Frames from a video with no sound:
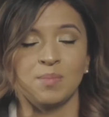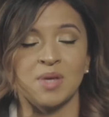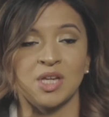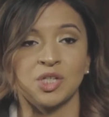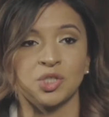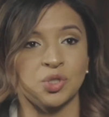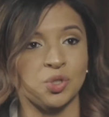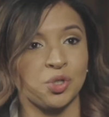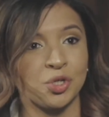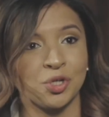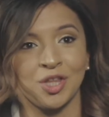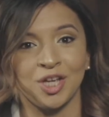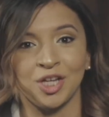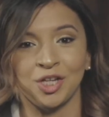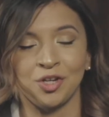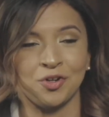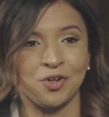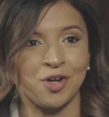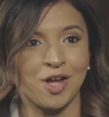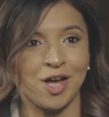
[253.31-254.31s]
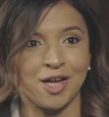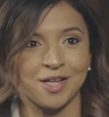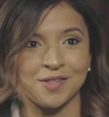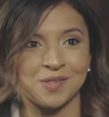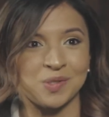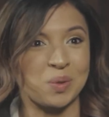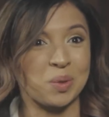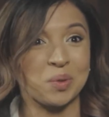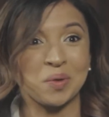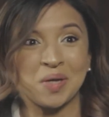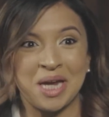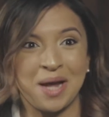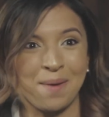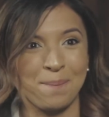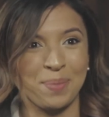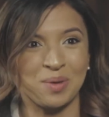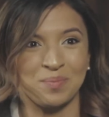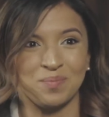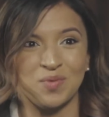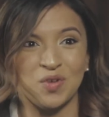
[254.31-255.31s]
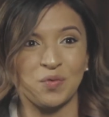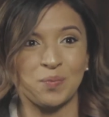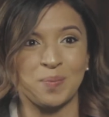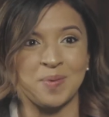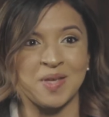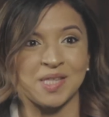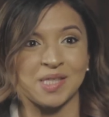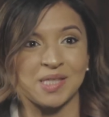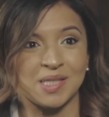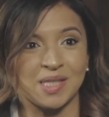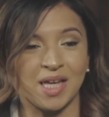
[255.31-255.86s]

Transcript: make sure that you're not screwing up the movements,